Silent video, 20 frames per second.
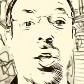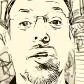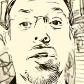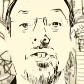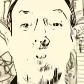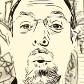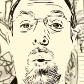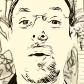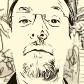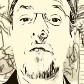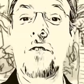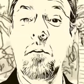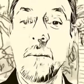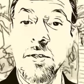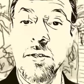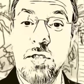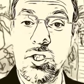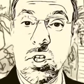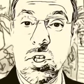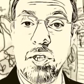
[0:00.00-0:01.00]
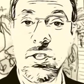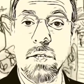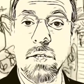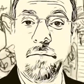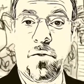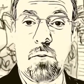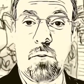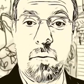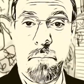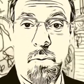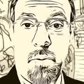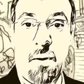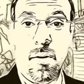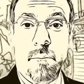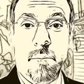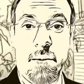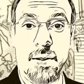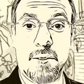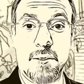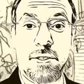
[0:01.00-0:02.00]
So if you've been searching for
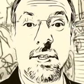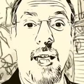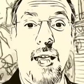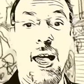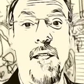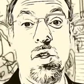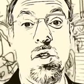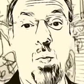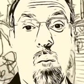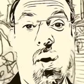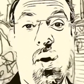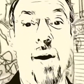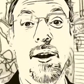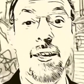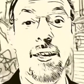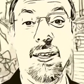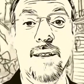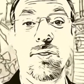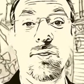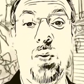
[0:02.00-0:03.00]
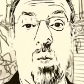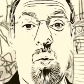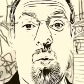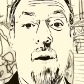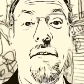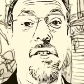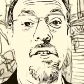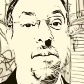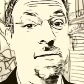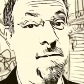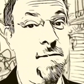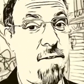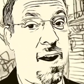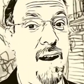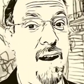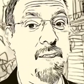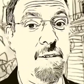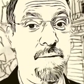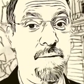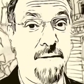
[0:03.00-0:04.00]
apartments and you want to get the one that you
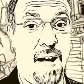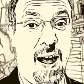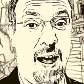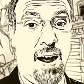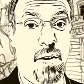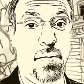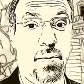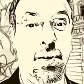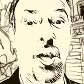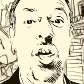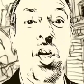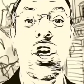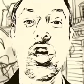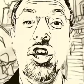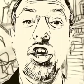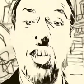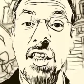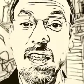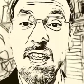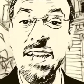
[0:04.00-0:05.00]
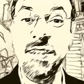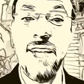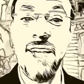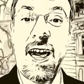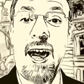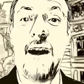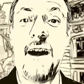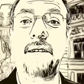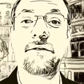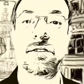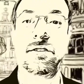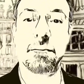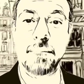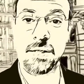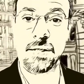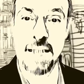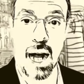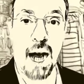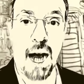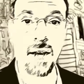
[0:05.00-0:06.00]
finally found, you need to have some
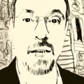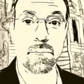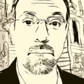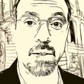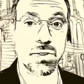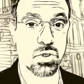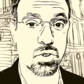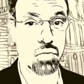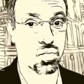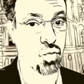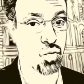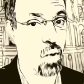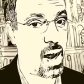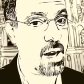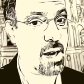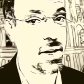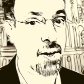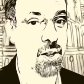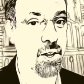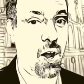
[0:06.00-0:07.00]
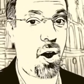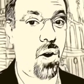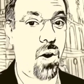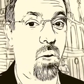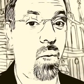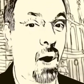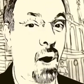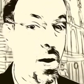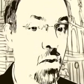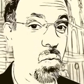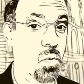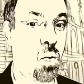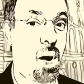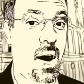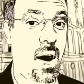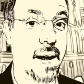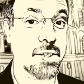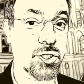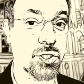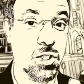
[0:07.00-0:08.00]
documents ready to go,
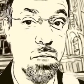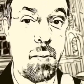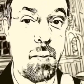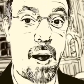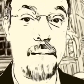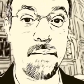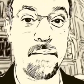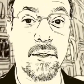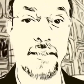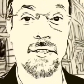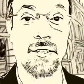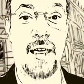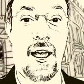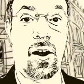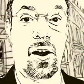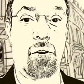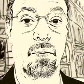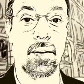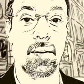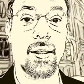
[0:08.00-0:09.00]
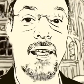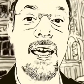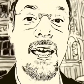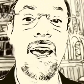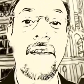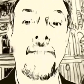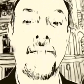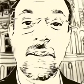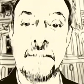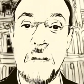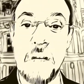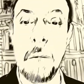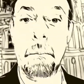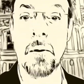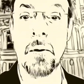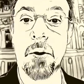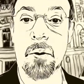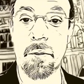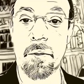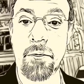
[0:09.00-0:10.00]
otherwise you might miss out. The
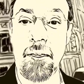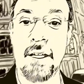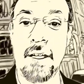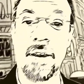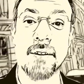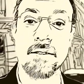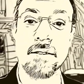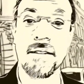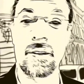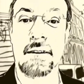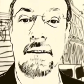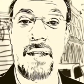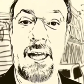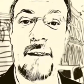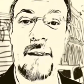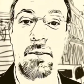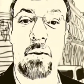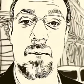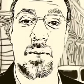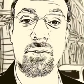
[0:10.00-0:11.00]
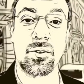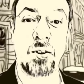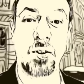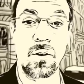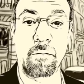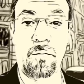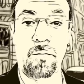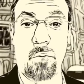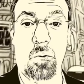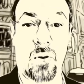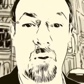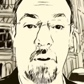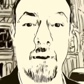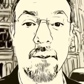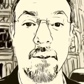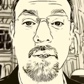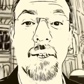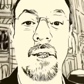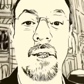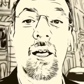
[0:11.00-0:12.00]
typical things that landlords look for
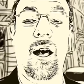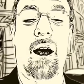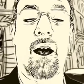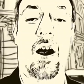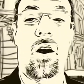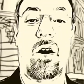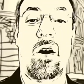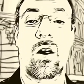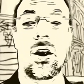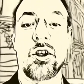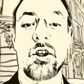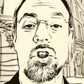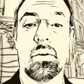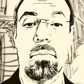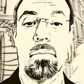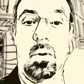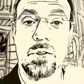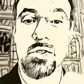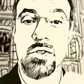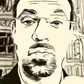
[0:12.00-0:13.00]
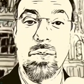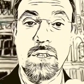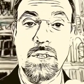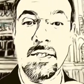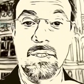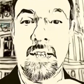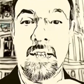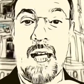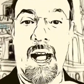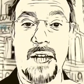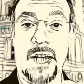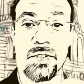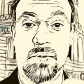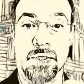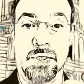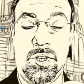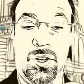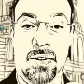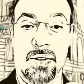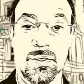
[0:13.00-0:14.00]
are your most recent tax
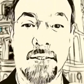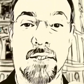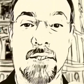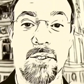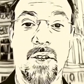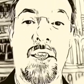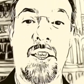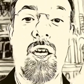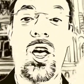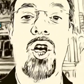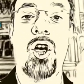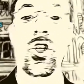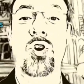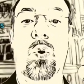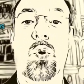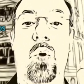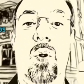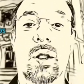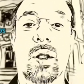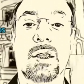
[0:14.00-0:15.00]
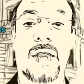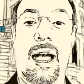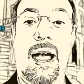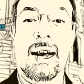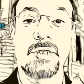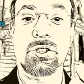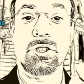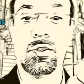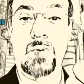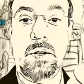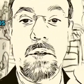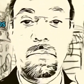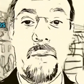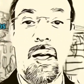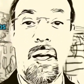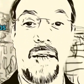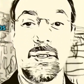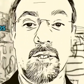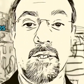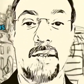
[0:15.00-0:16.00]
returns, your last three
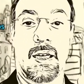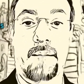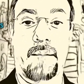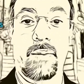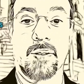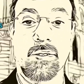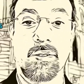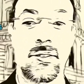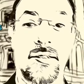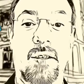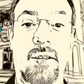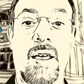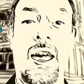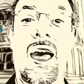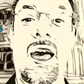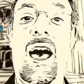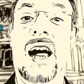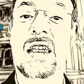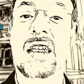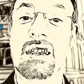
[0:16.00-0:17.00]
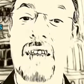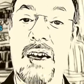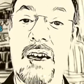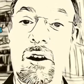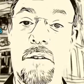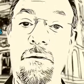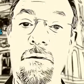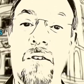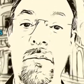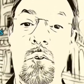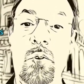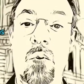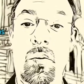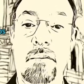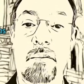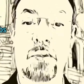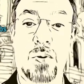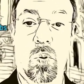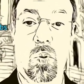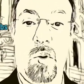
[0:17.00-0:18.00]
pay statements, a letter from your
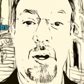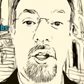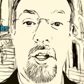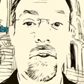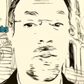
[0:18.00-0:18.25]
employer.